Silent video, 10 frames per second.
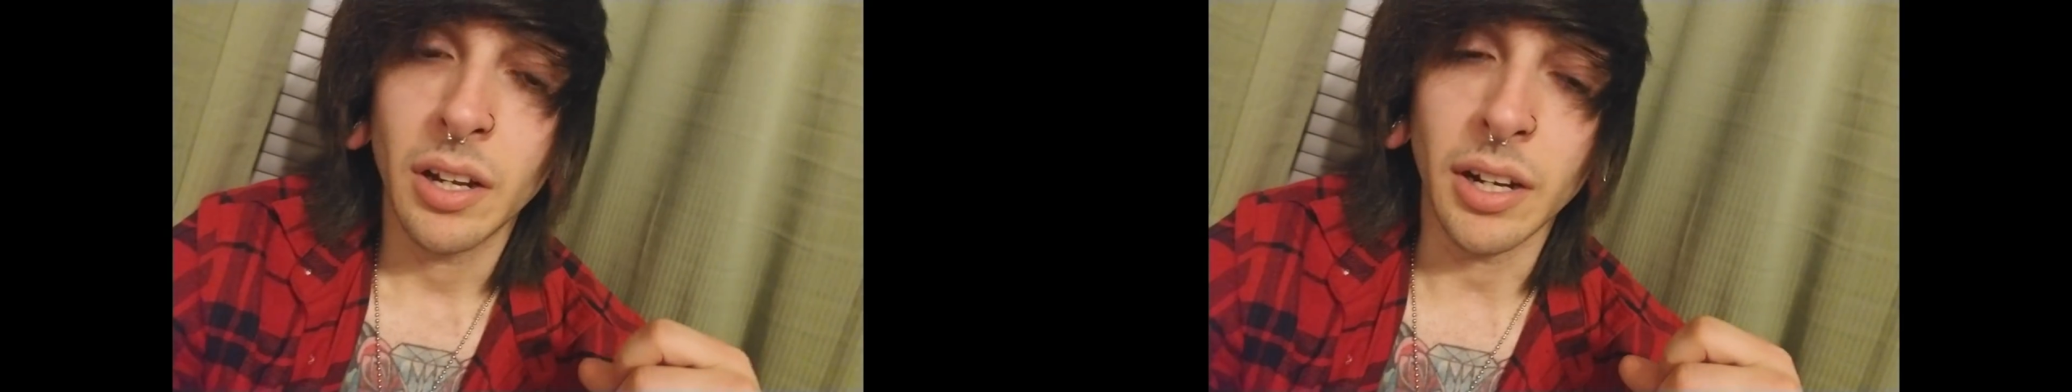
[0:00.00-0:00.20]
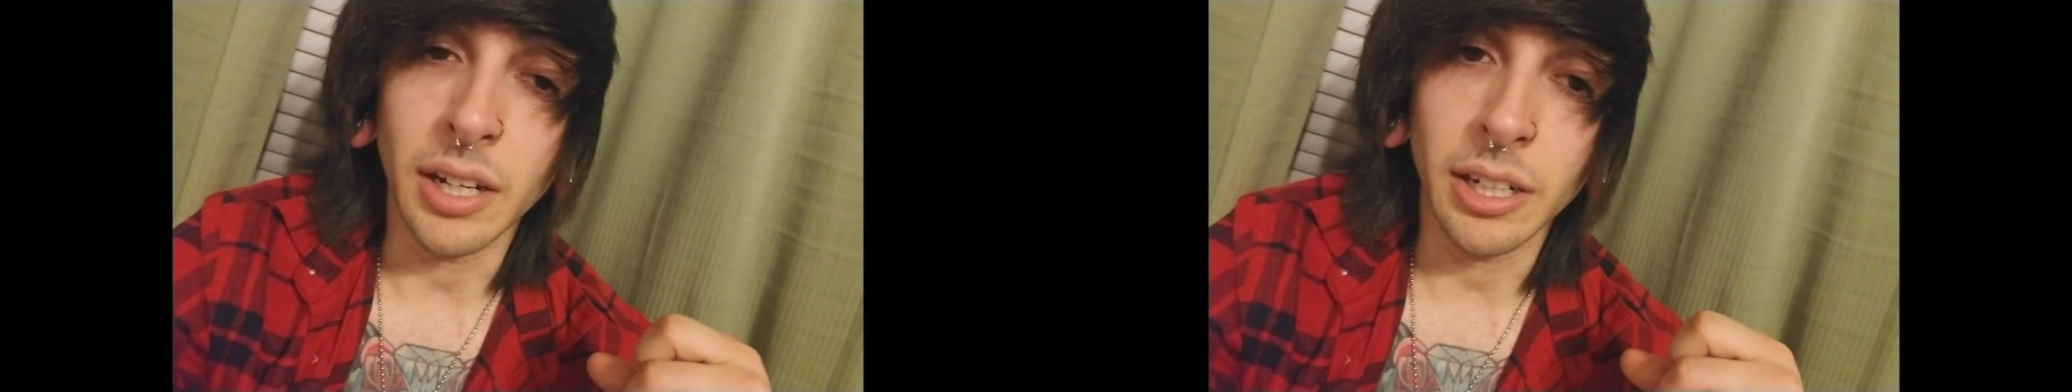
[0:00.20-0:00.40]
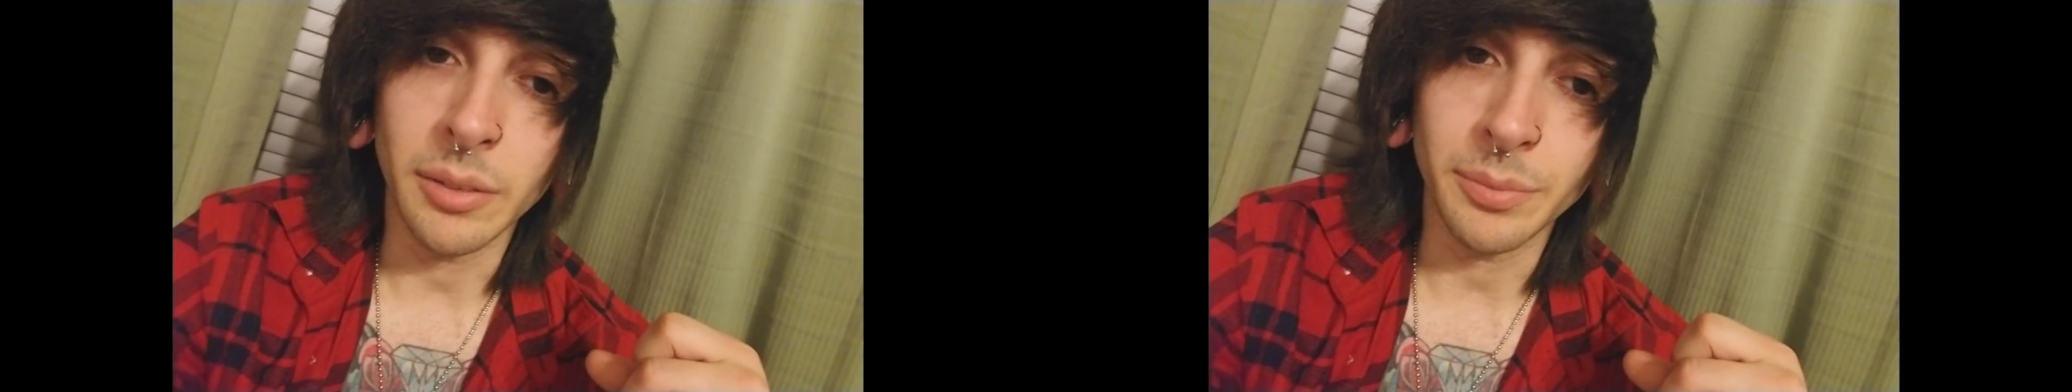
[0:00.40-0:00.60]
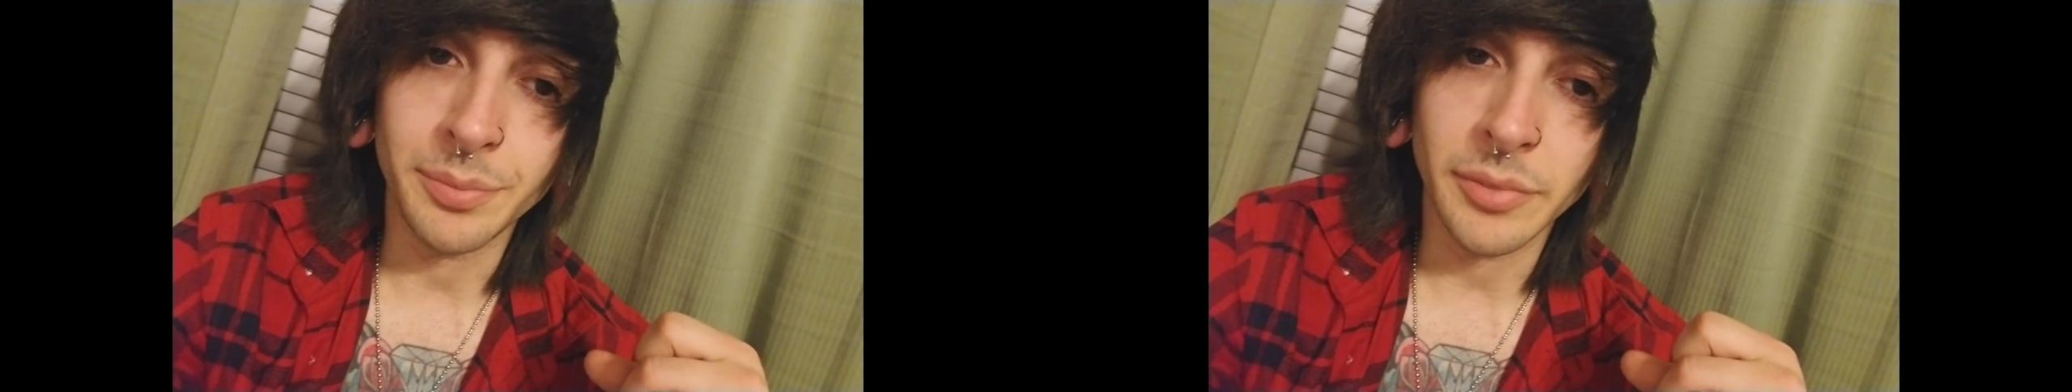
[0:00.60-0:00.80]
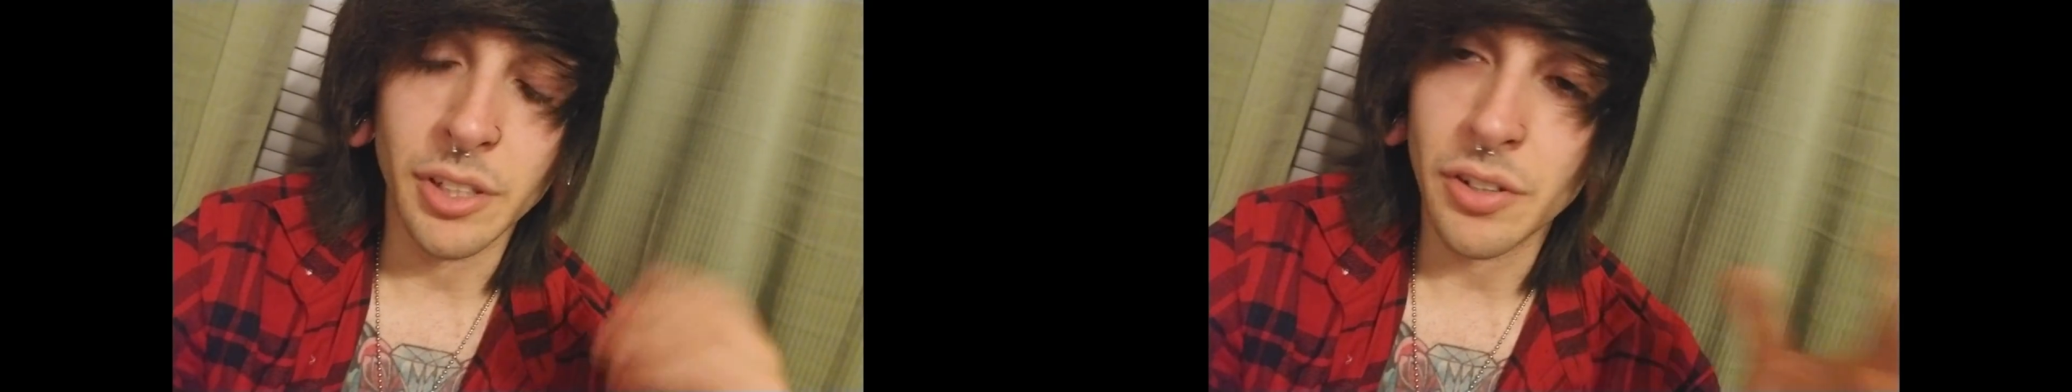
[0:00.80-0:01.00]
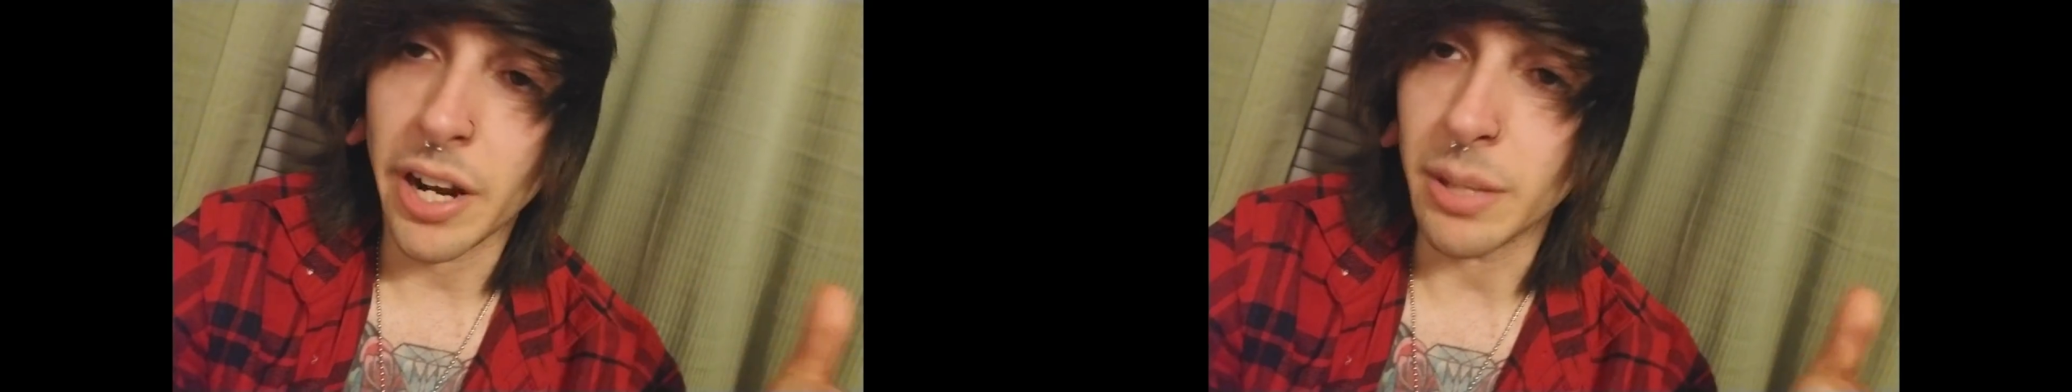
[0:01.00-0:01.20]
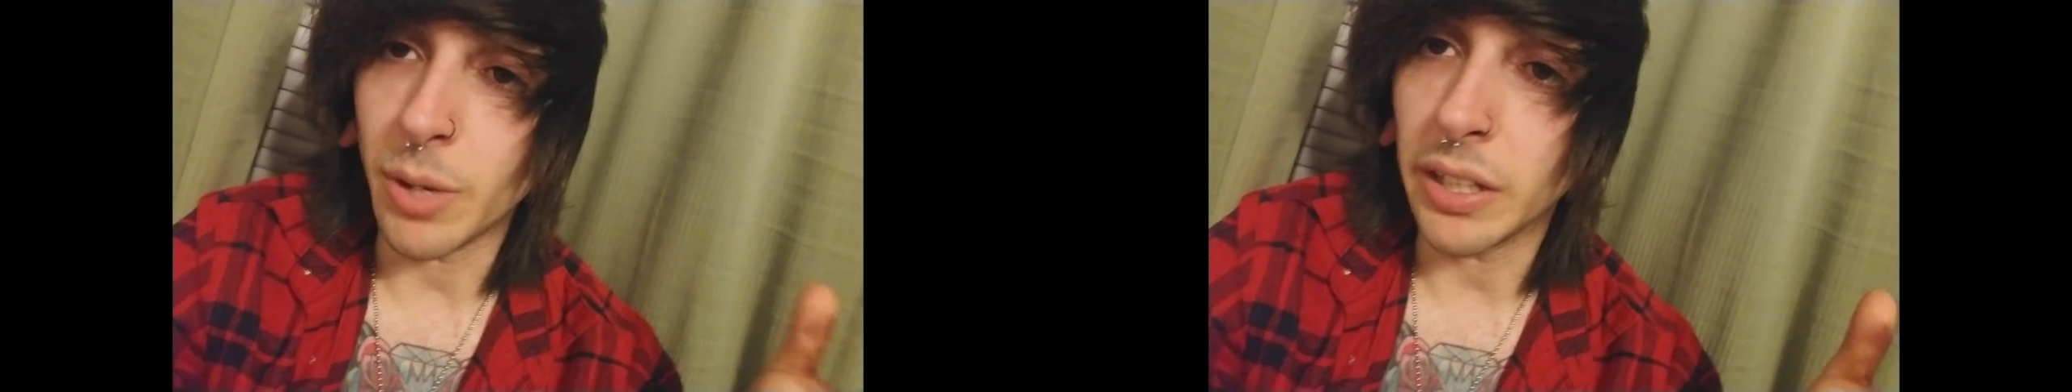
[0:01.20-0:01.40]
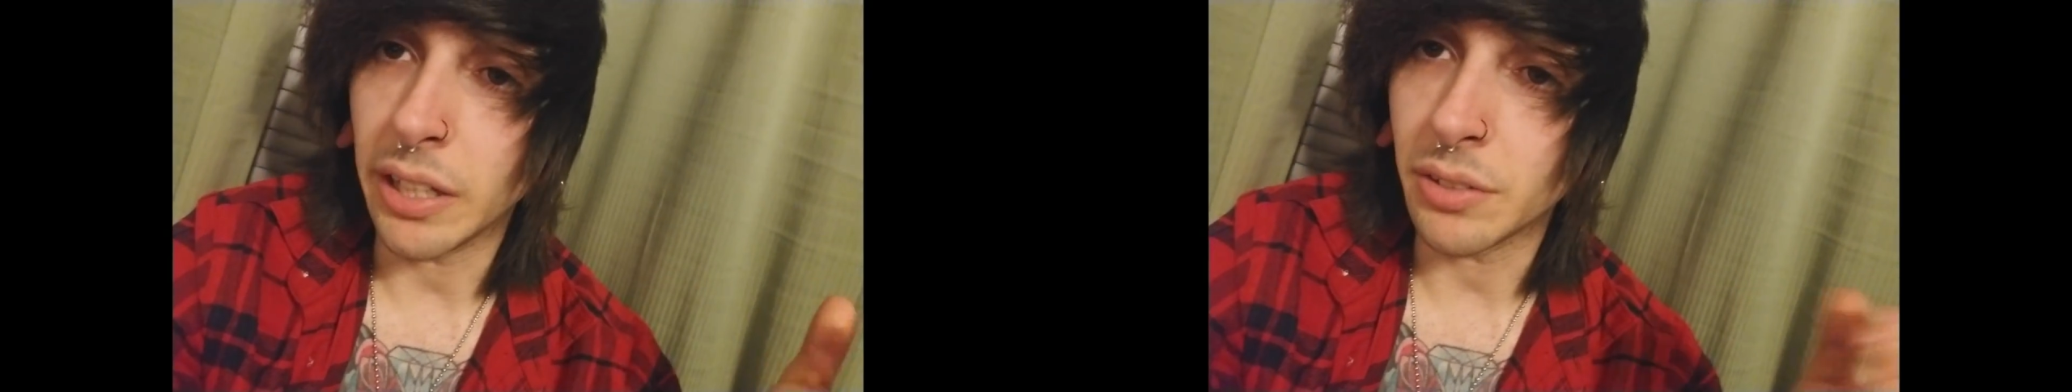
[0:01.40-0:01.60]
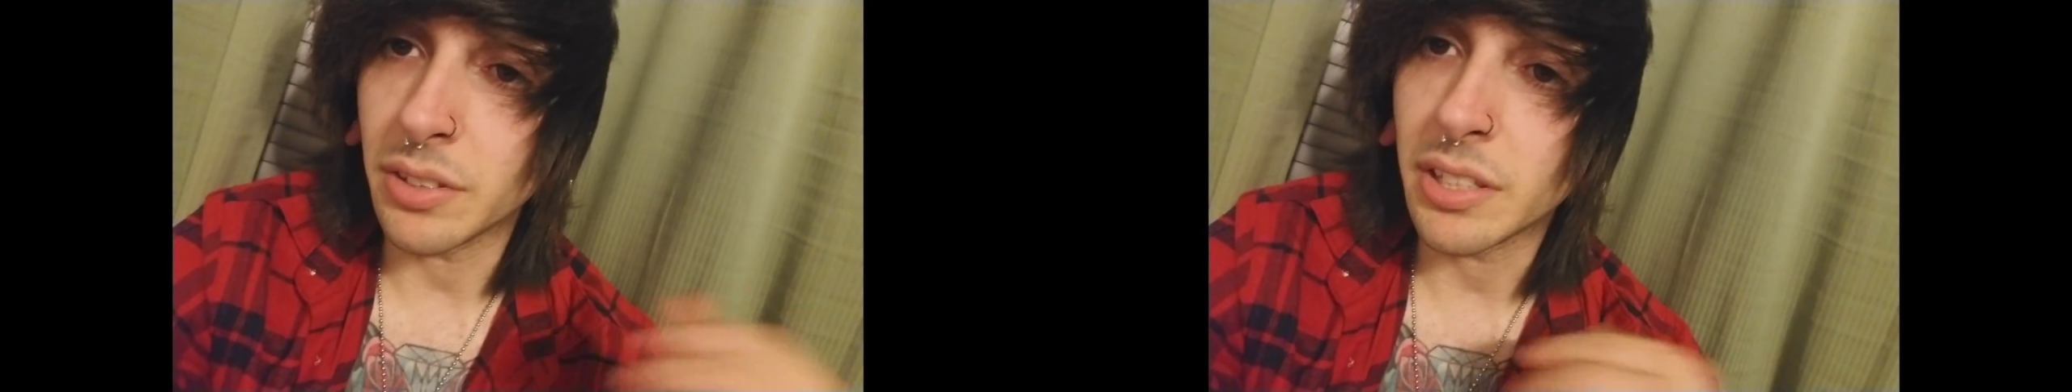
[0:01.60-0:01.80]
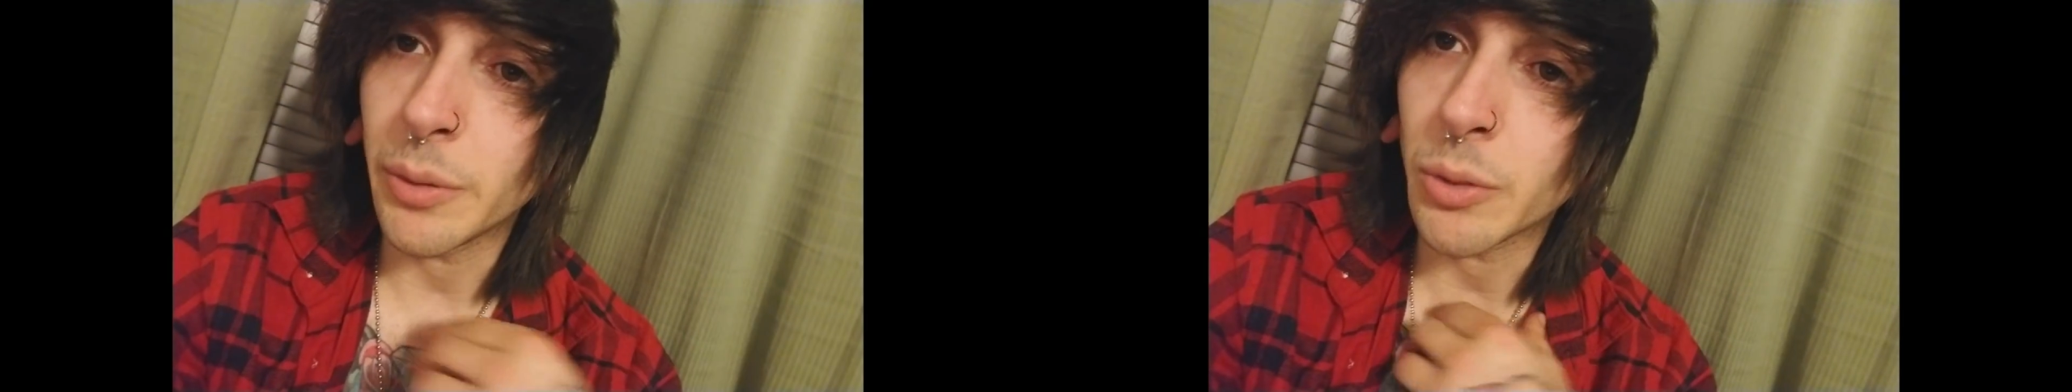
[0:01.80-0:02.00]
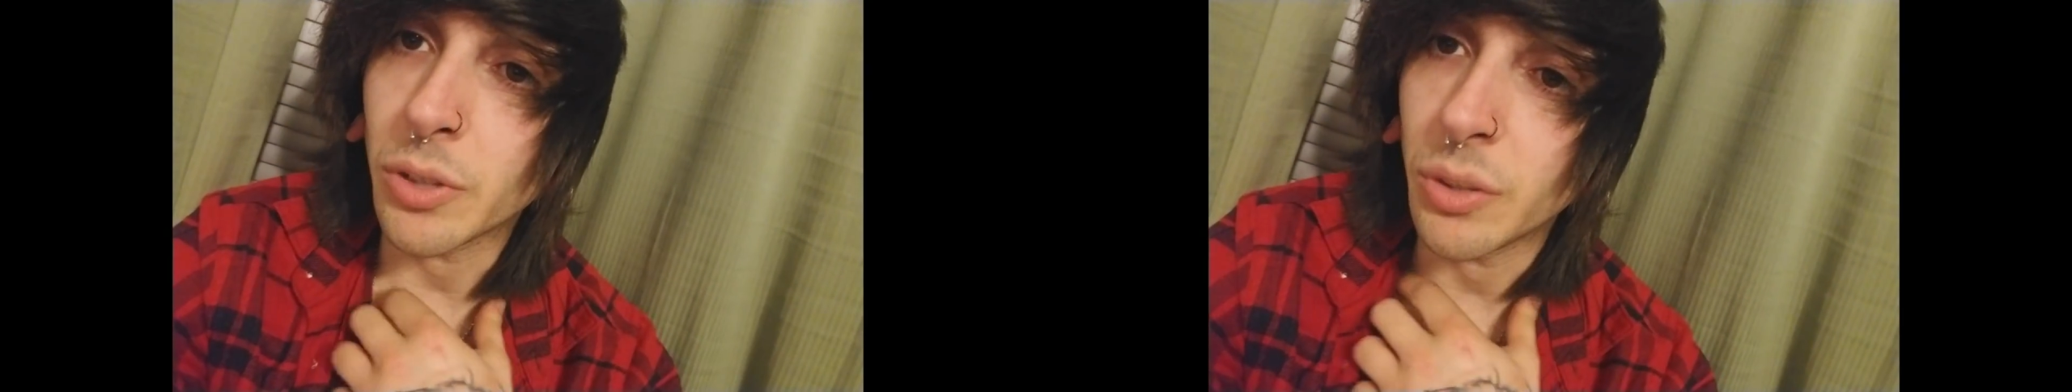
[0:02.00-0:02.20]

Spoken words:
and try them all out and see which one you